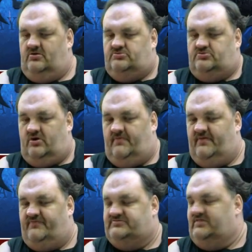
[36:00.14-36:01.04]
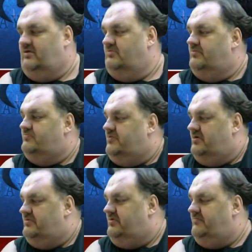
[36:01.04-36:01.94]
Sorry about the sound. I'm
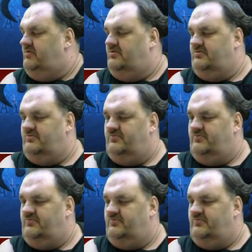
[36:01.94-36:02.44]
trying to get me a